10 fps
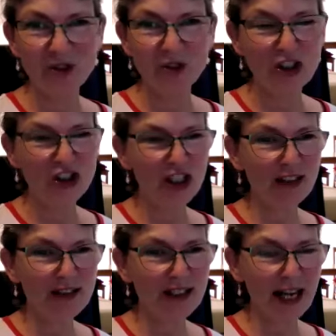
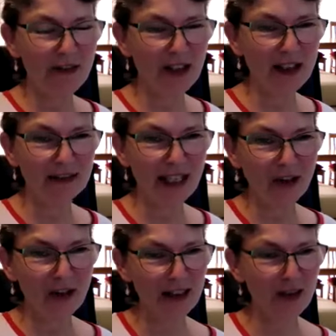Tricia, Sarah,
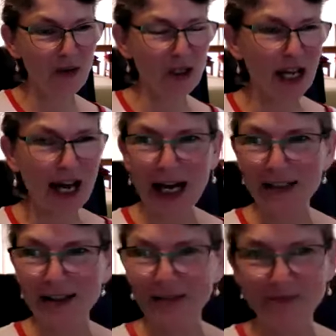anything you want to add?